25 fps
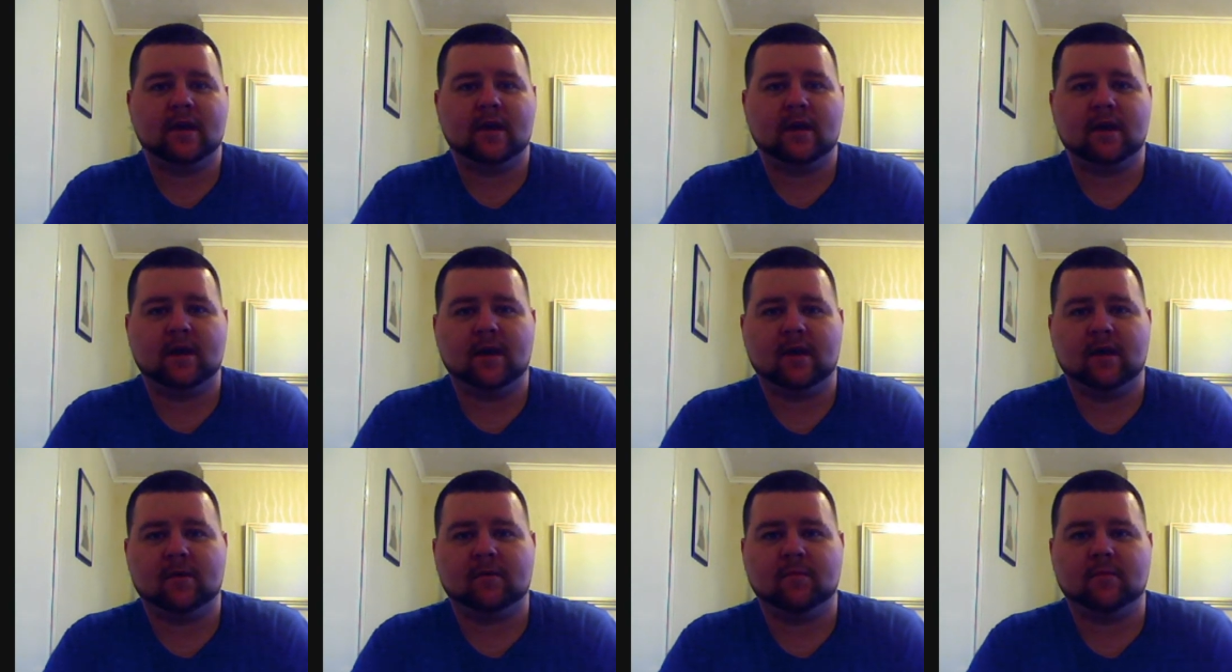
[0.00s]

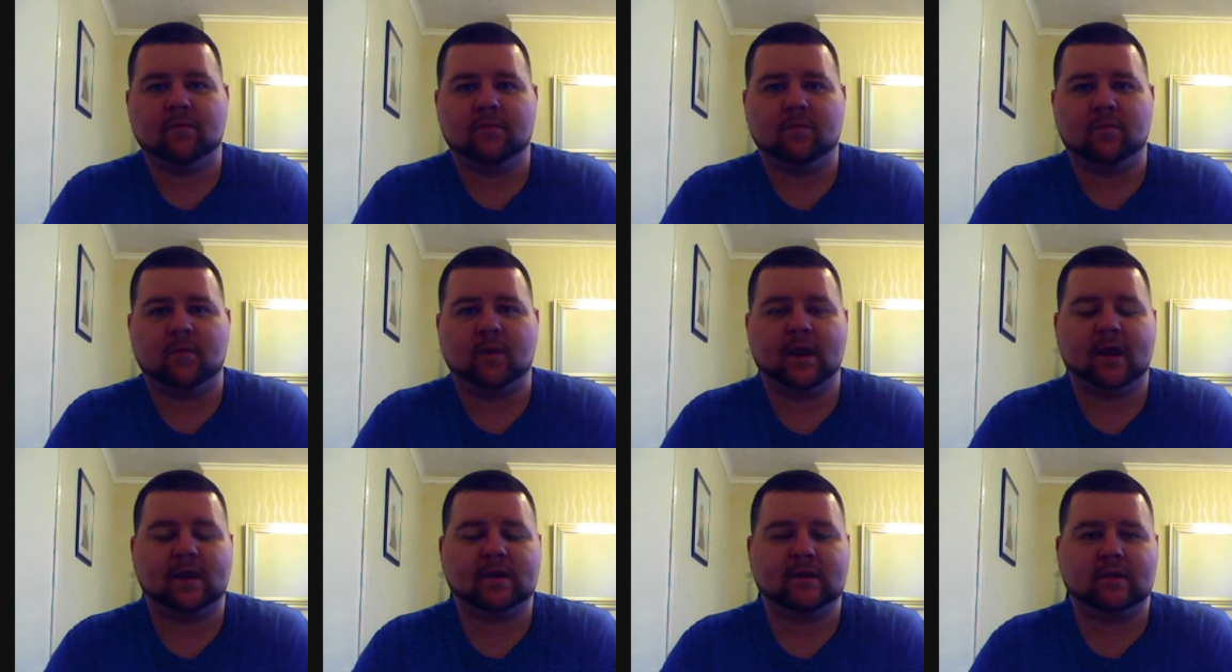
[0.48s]
Um,
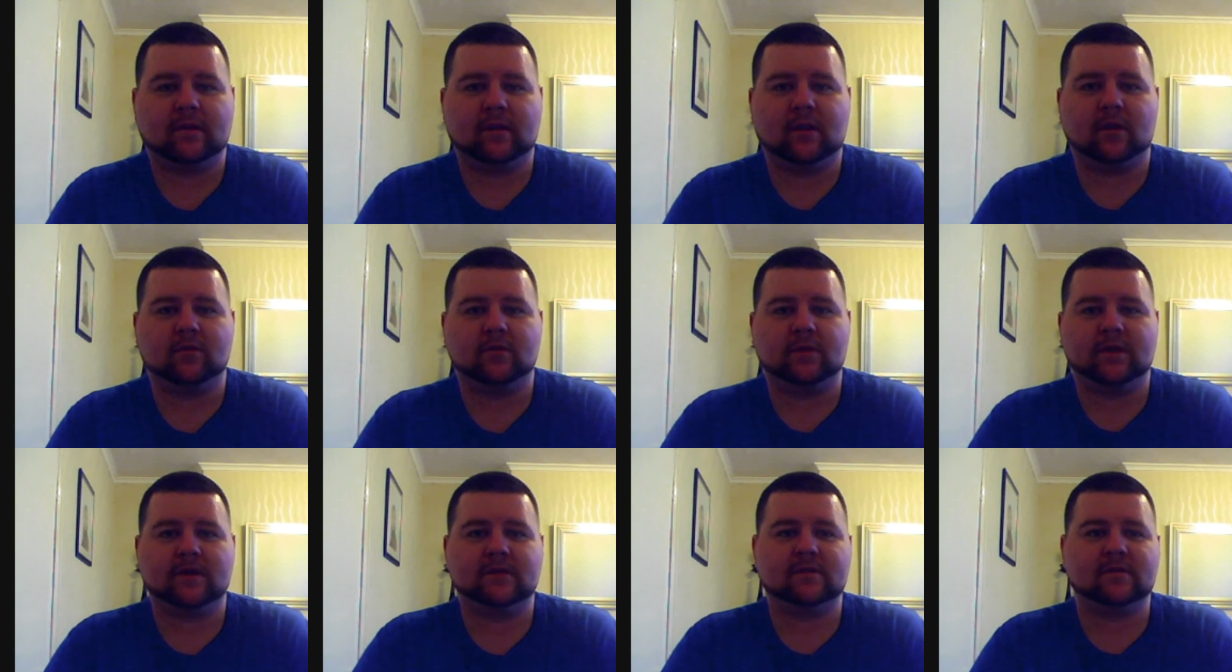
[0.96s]
we had a
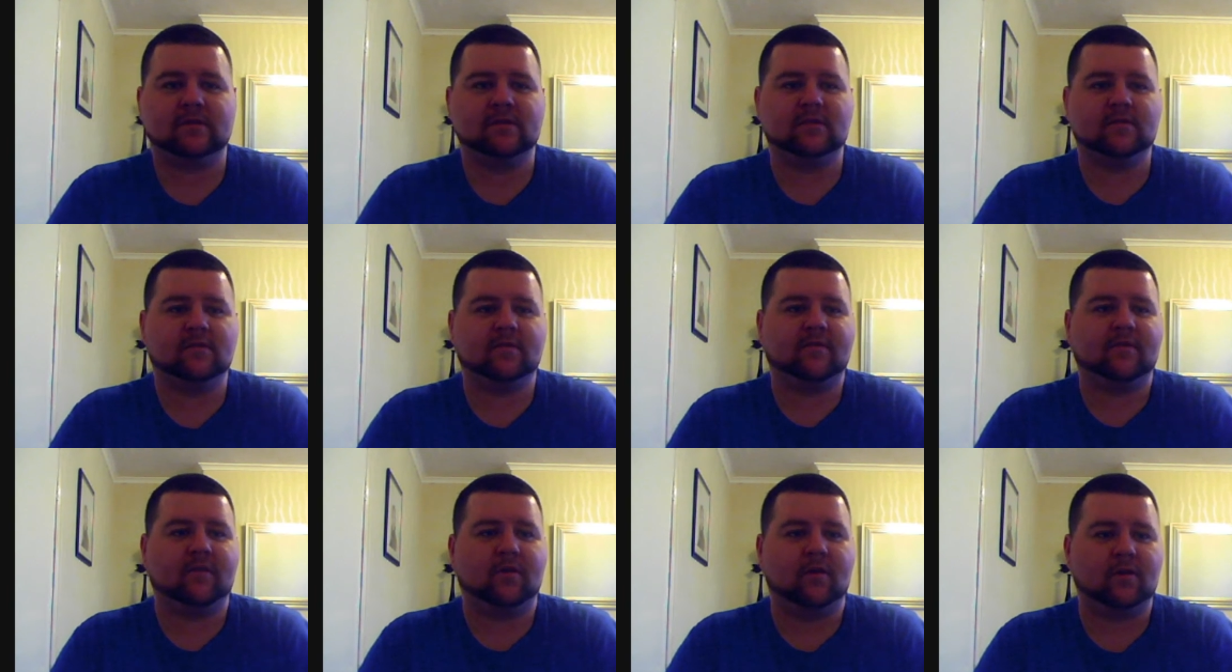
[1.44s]
long
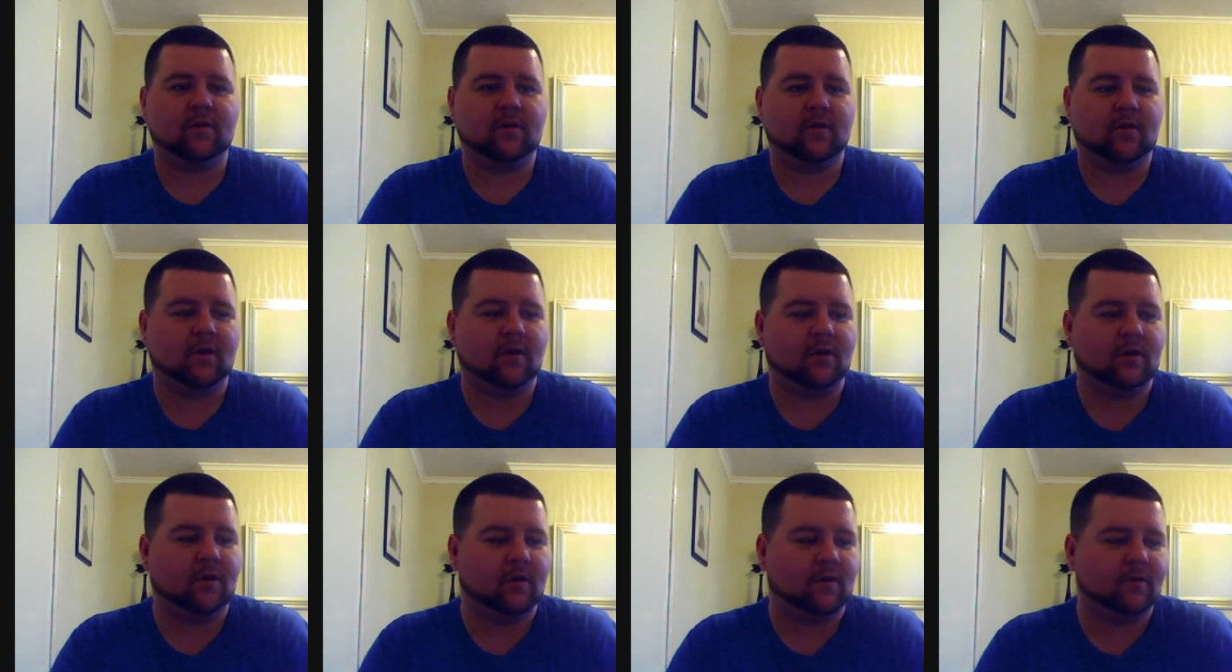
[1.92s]
distance phone
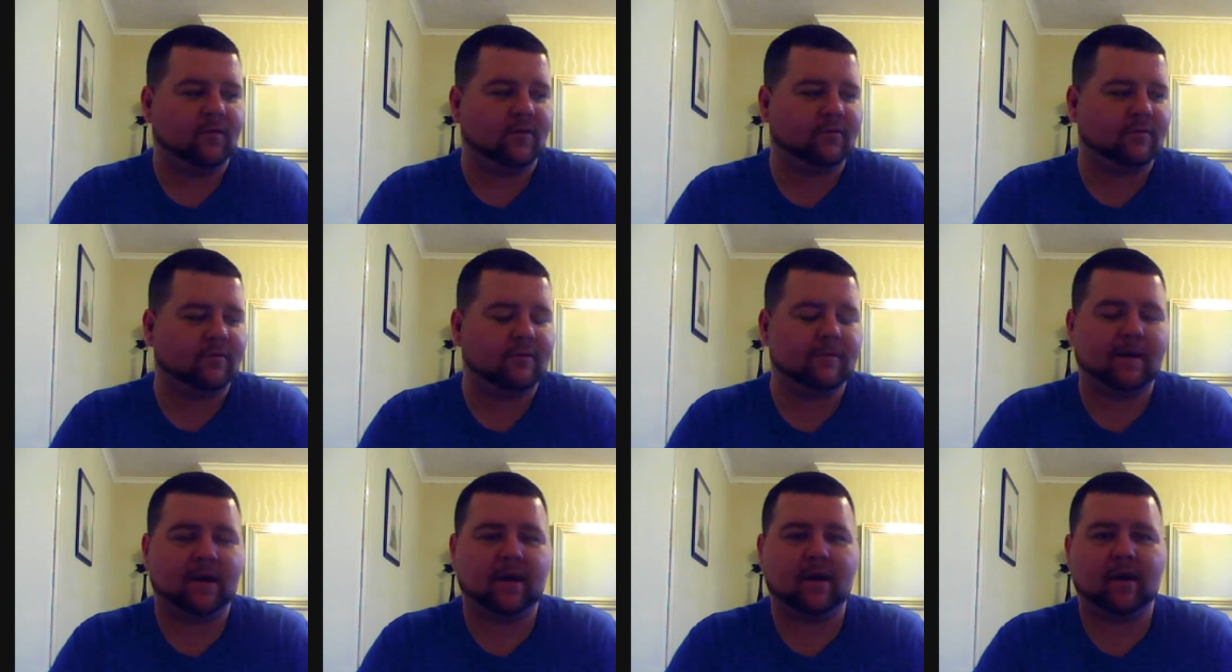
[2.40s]
call
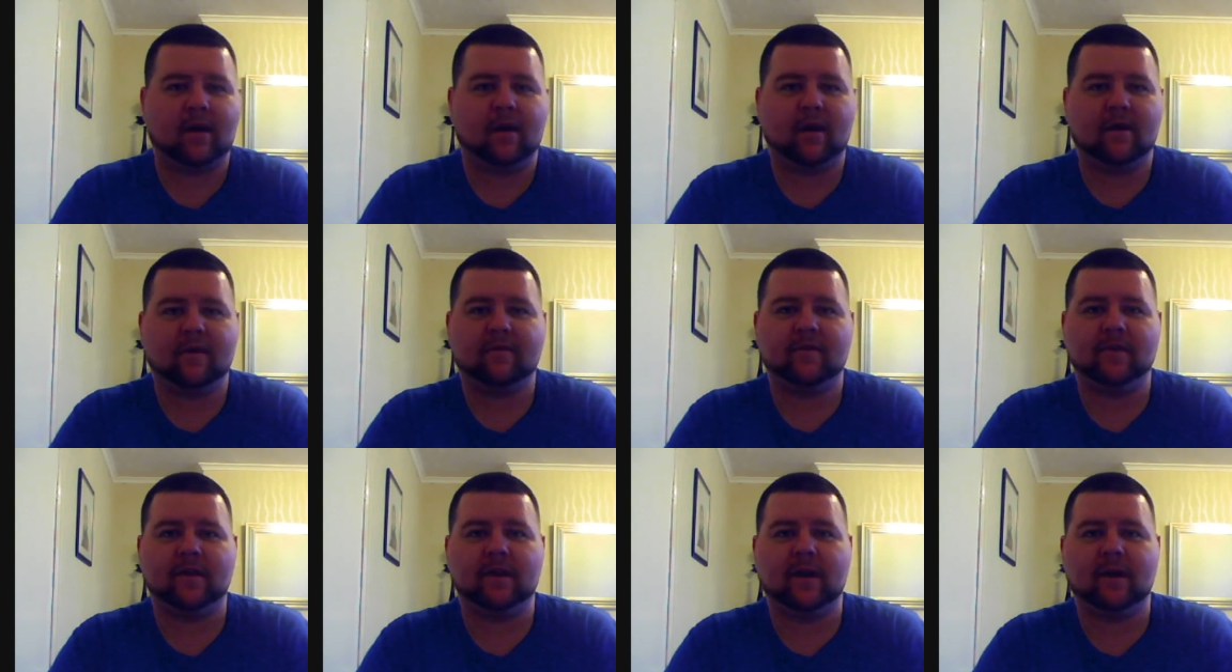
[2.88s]
for about
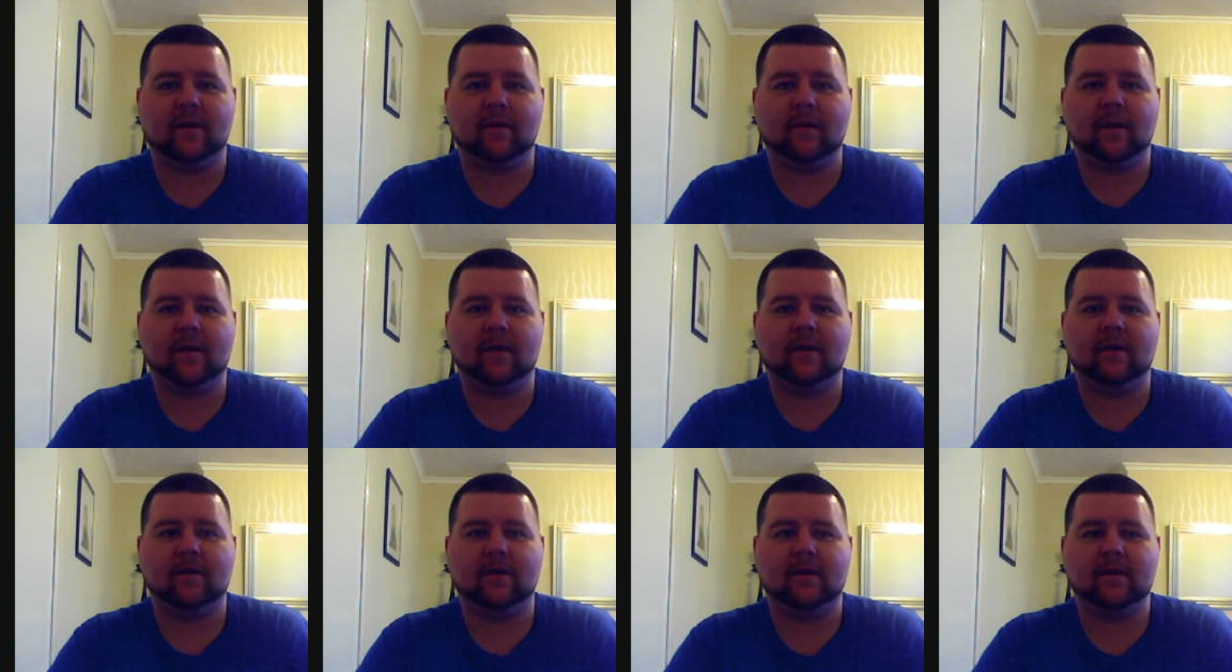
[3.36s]
half an
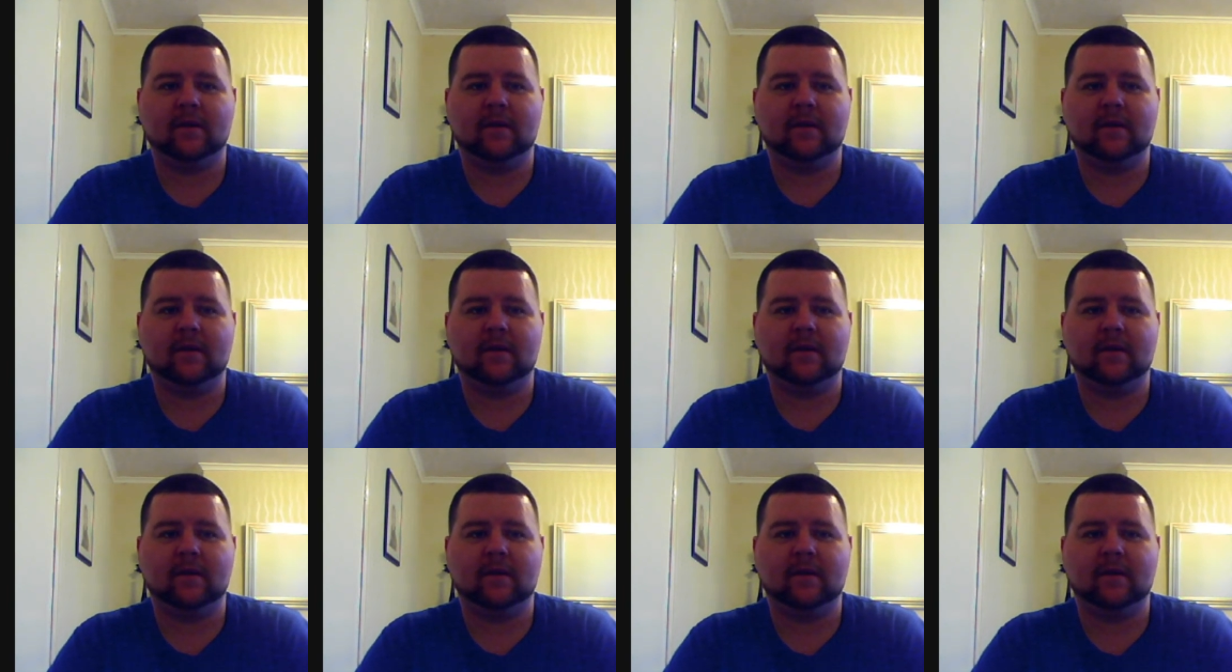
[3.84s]
hour